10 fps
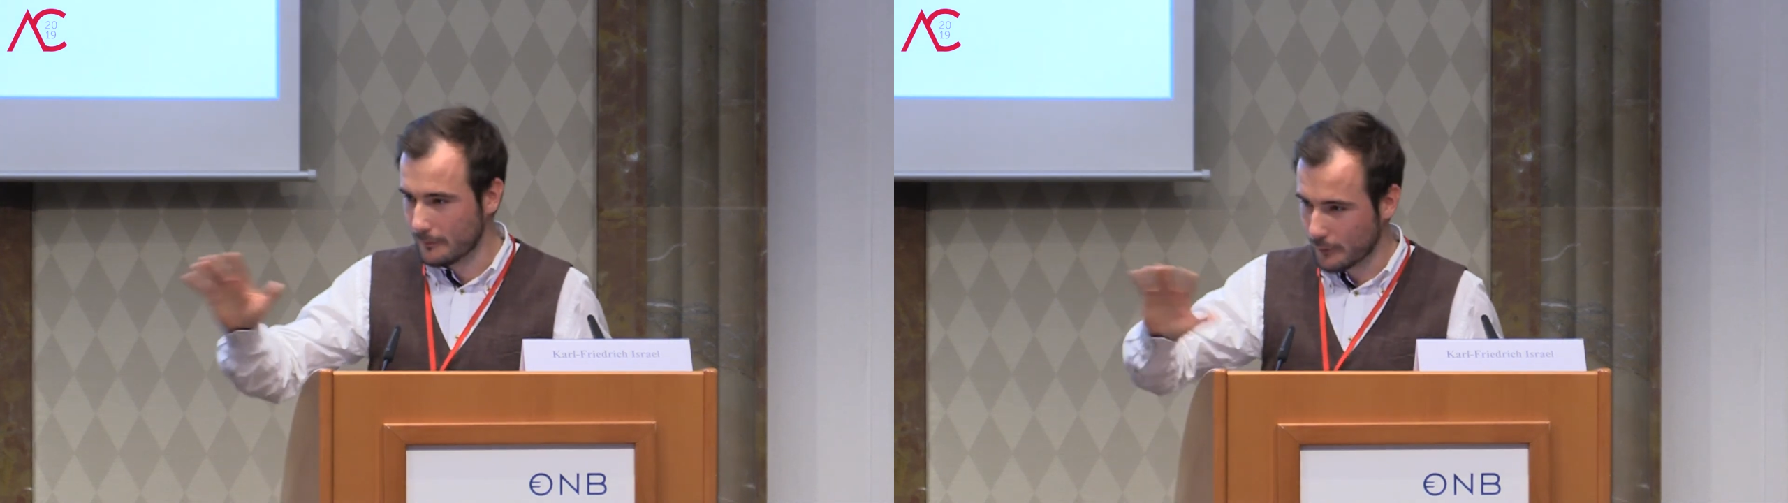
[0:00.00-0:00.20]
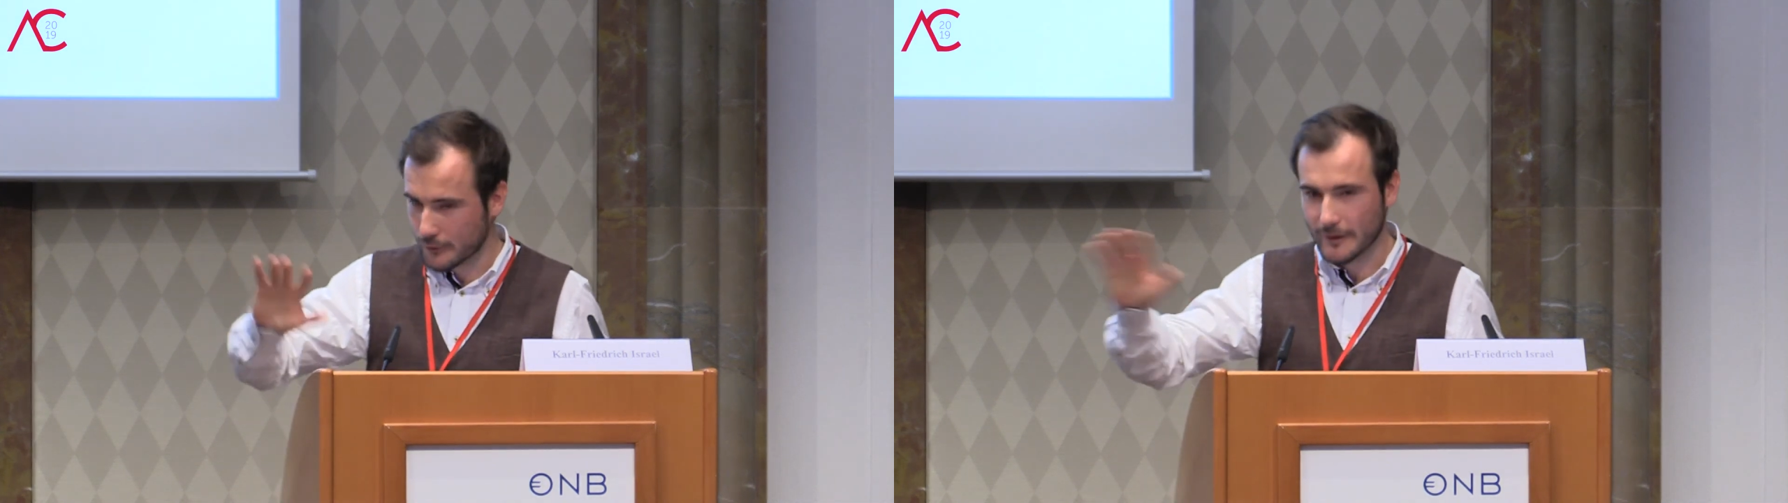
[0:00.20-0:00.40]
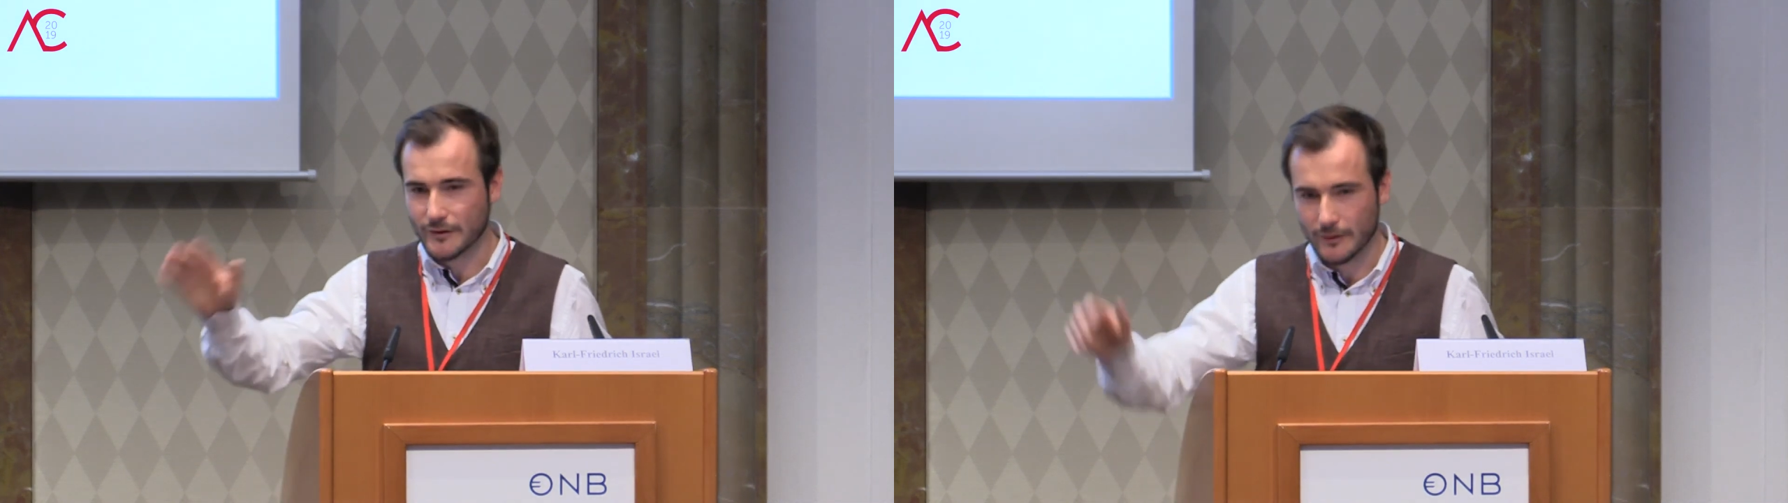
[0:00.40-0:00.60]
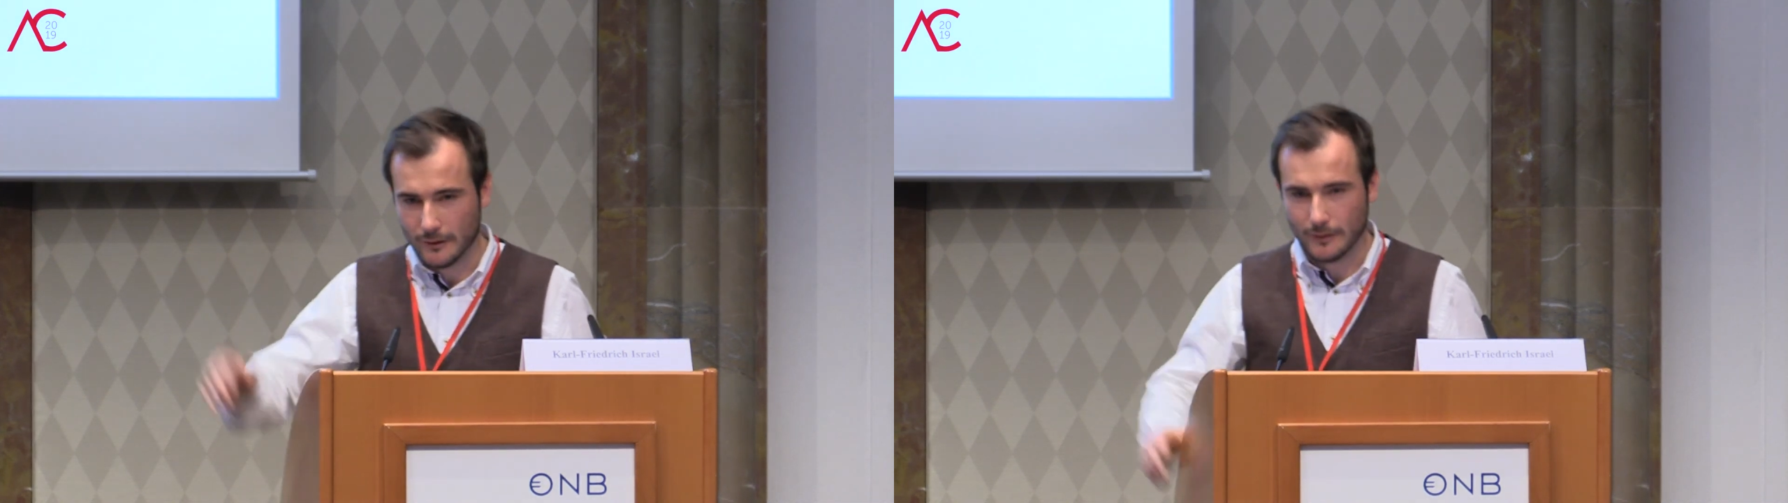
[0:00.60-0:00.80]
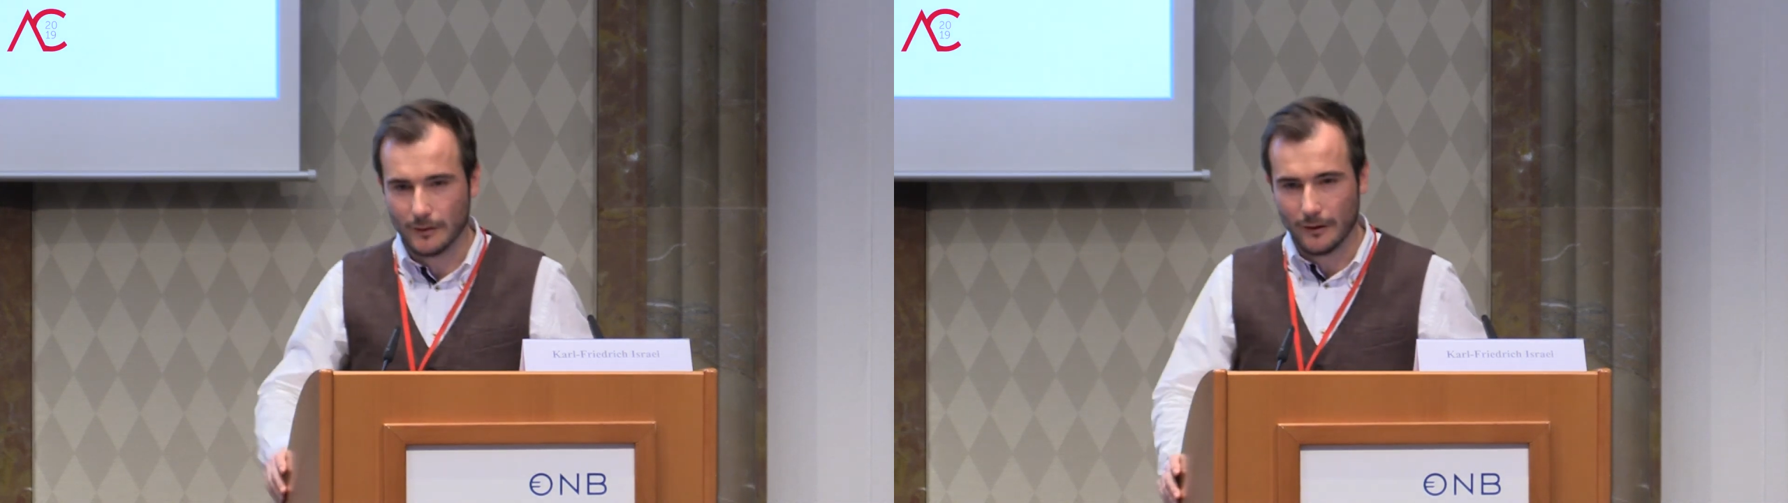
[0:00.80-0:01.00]

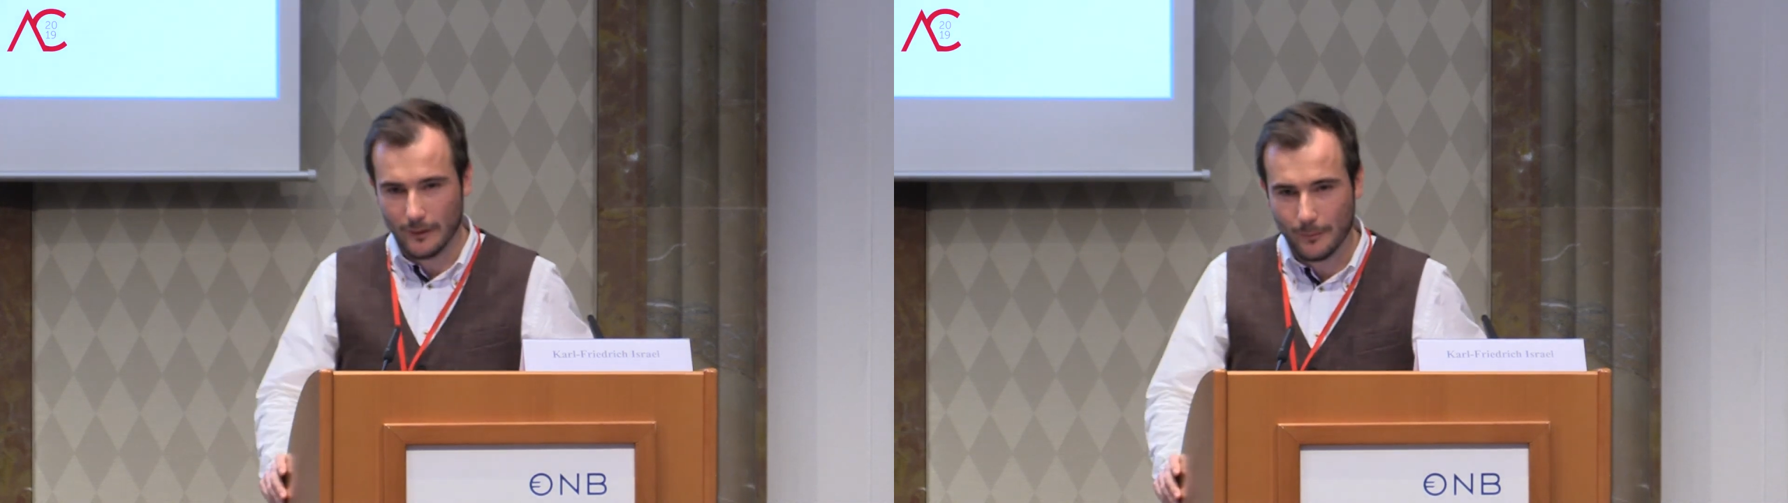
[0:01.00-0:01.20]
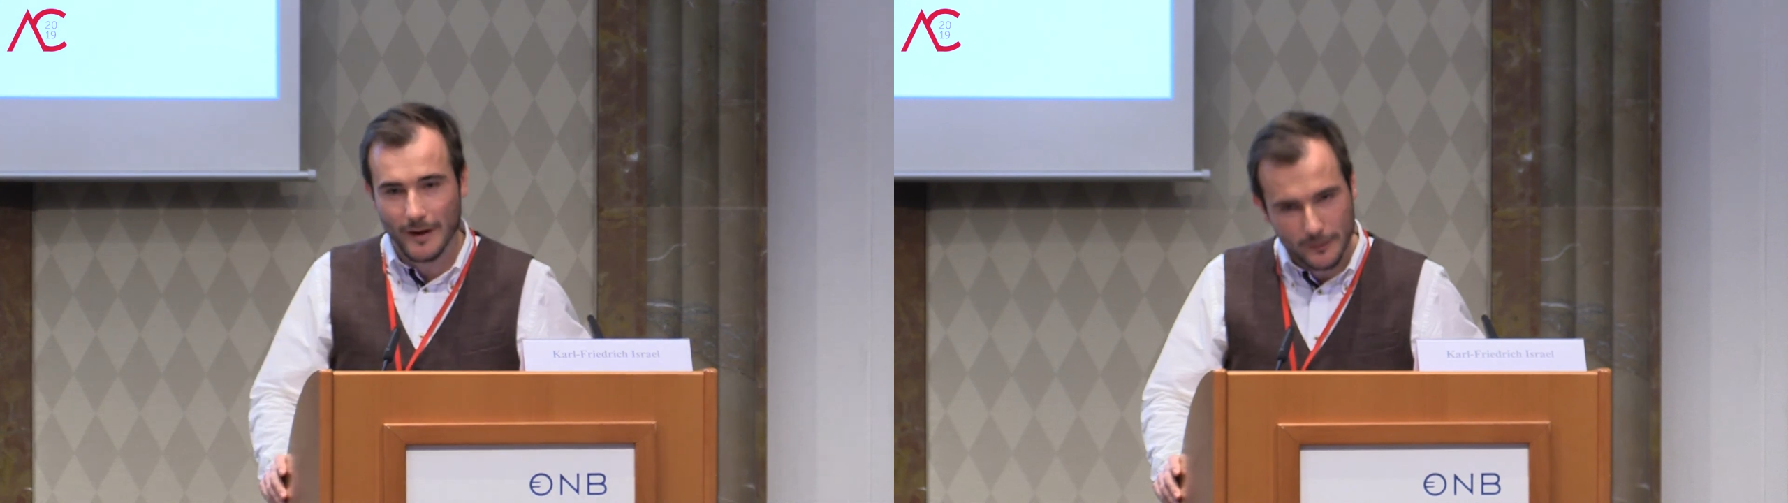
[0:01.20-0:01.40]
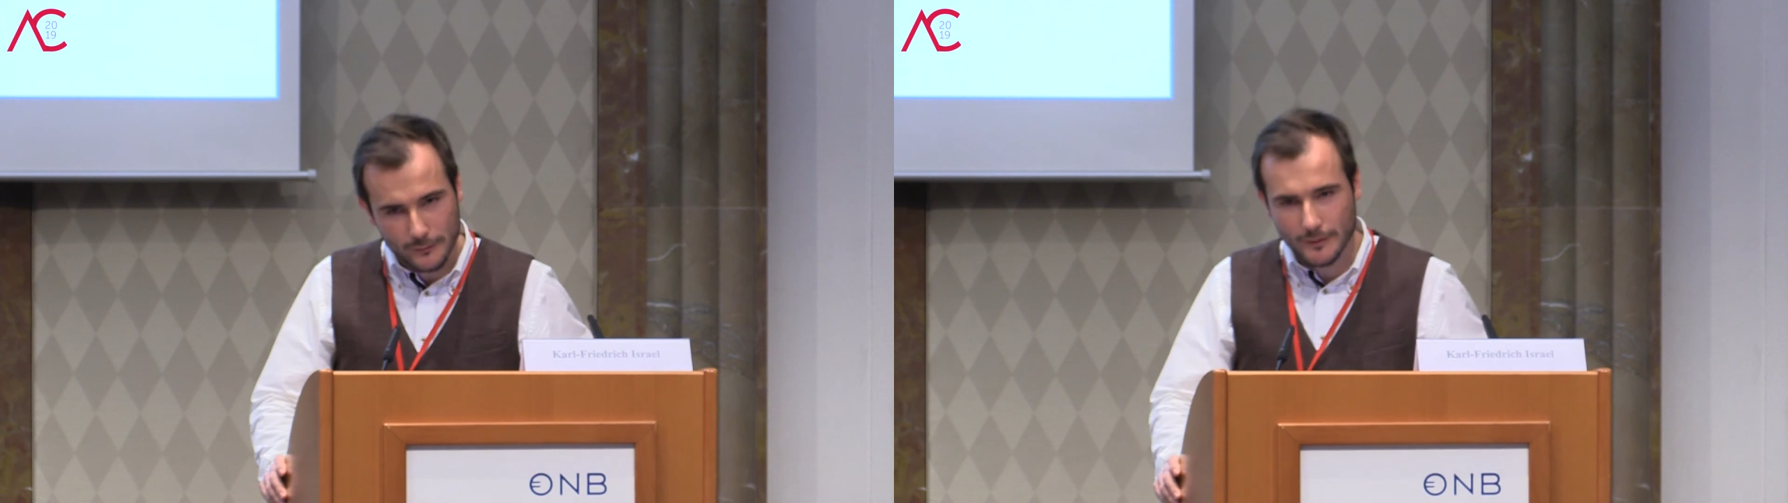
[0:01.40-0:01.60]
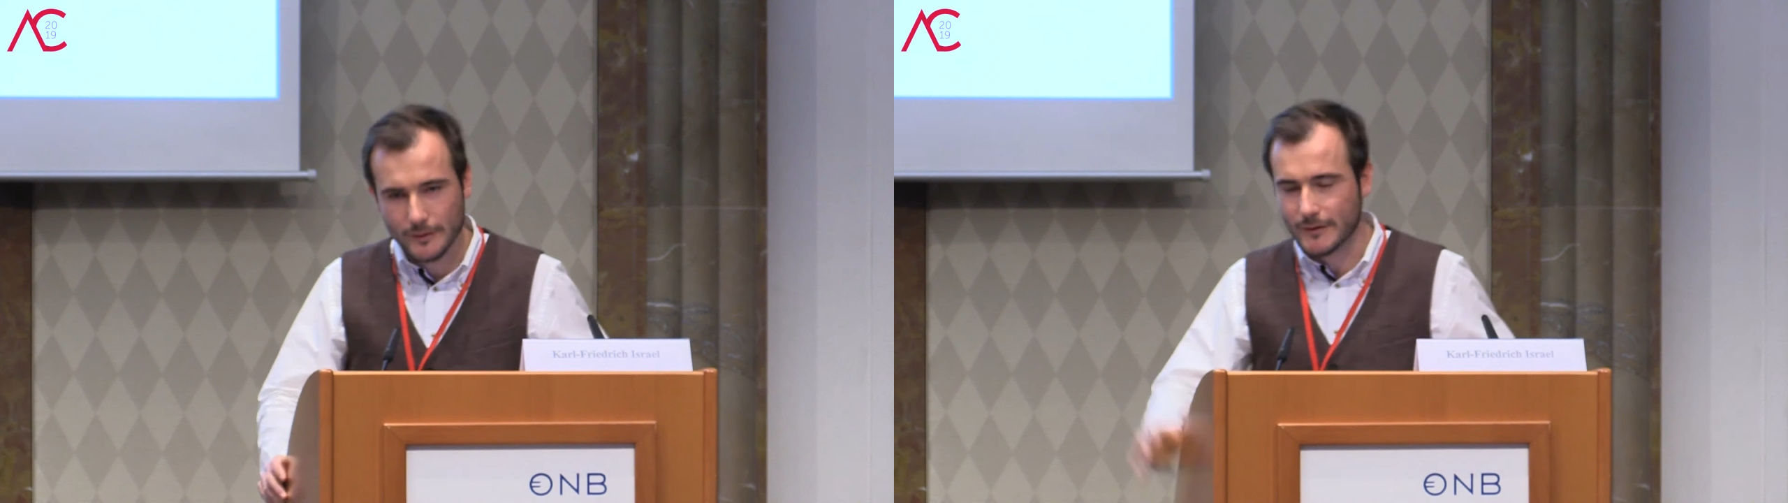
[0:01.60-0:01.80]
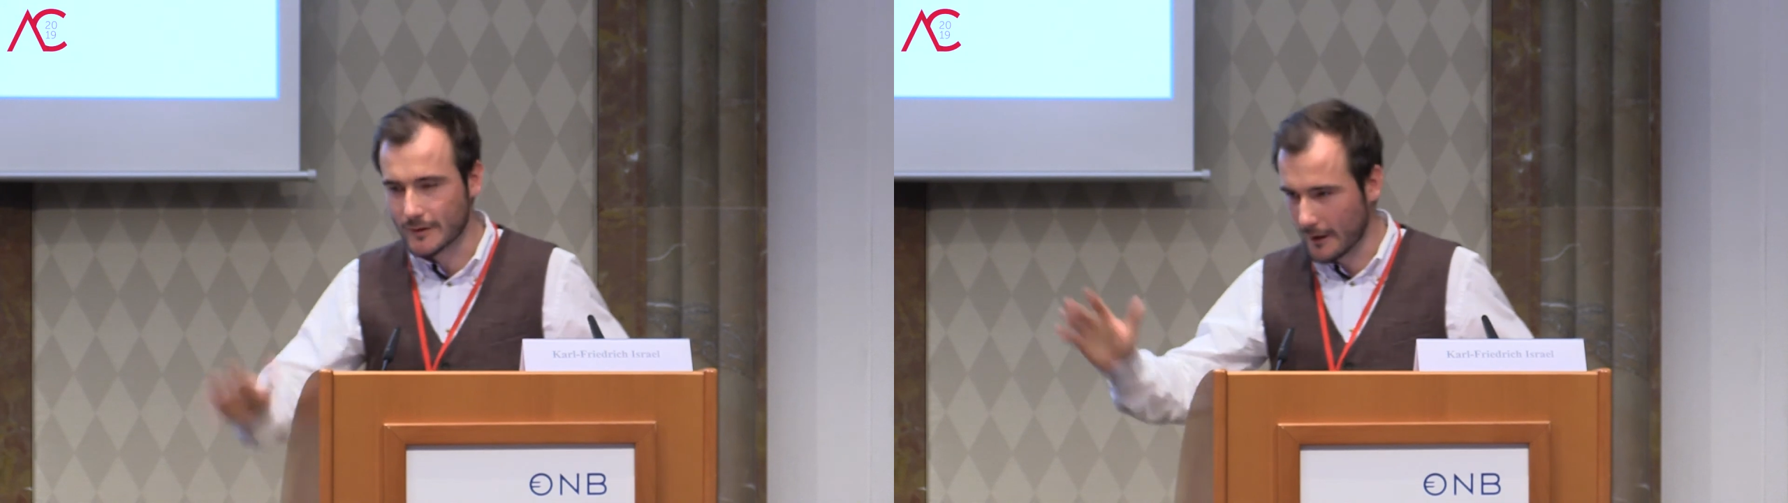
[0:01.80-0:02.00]
potential benefits